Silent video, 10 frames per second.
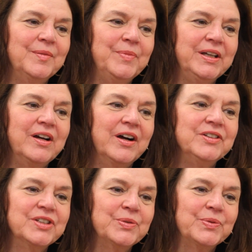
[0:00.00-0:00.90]

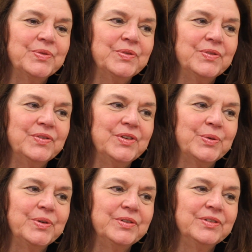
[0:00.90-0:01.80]
because
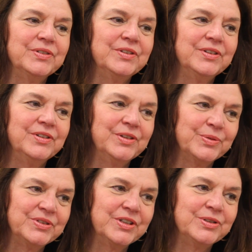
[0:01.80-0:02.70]
there
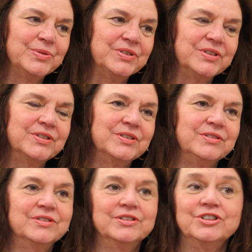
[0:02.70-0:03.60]
was such
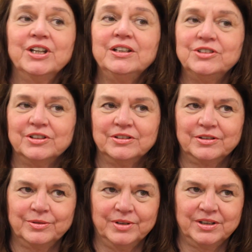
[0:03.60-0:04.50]
resistance to changing
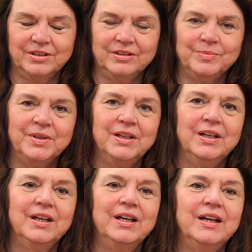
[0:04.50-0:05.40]
the curriculum,
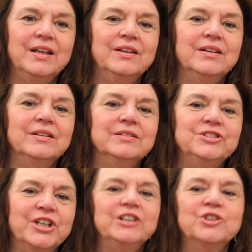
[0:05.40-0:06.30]
and the
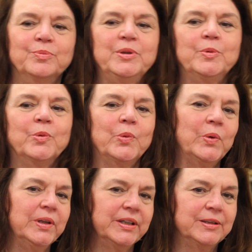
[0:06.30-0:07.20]
change that people
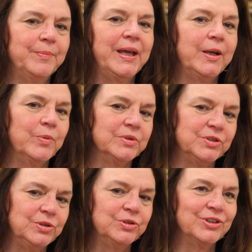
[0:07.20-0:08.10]
were willing to make
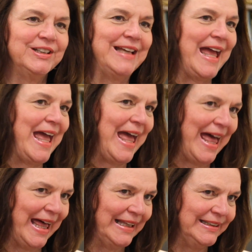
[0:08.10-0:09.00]
was usually
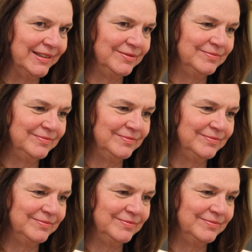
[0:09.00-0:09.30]
add,